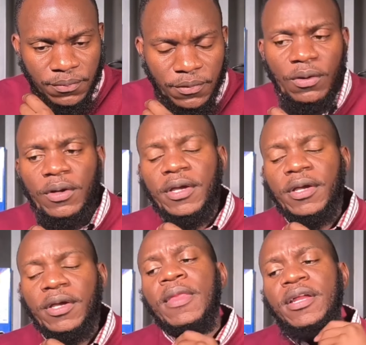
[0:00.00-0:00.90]
Okay.
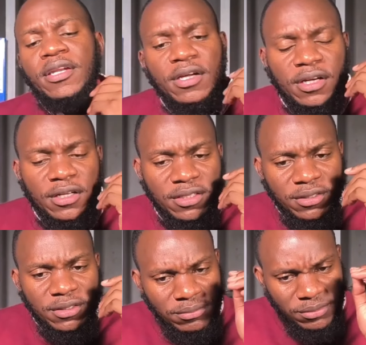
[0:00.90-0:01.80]
And
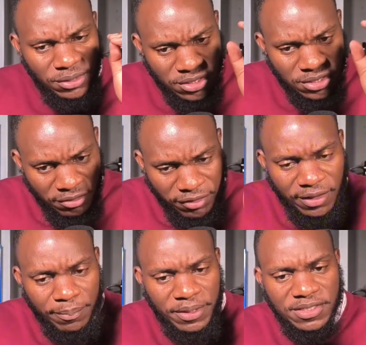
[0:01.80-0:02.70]
is their
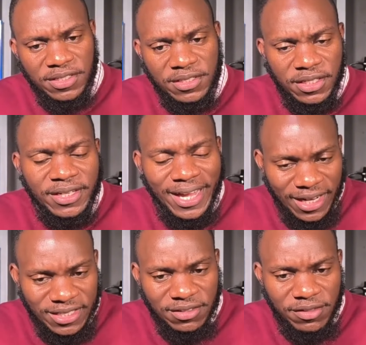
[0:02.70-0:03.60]
father present and
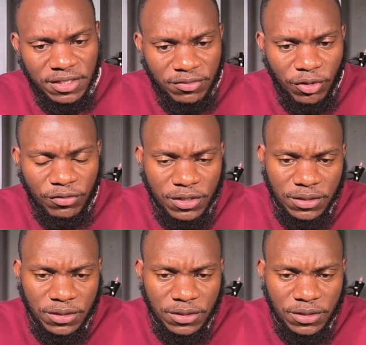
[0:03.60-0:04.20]
actively involved?